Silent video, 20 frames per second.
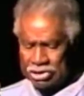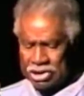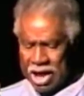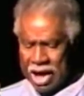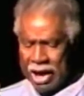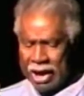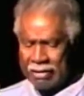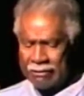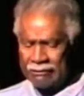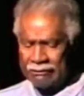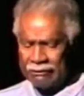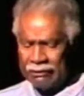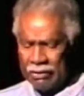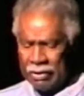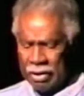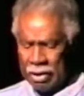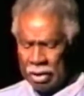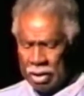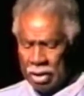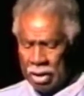have,
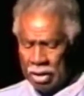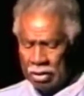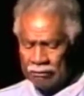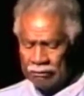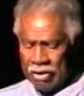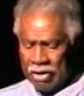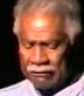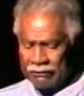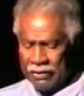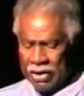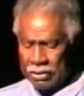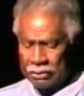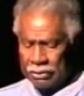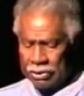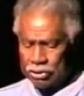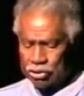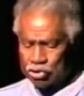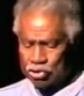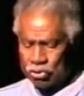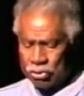for
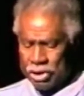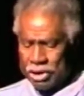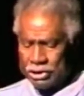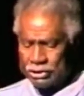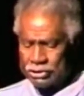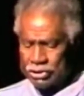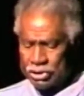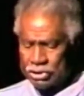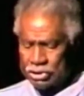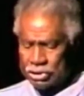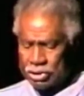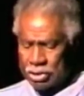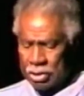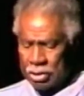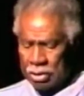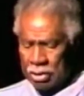various reasons,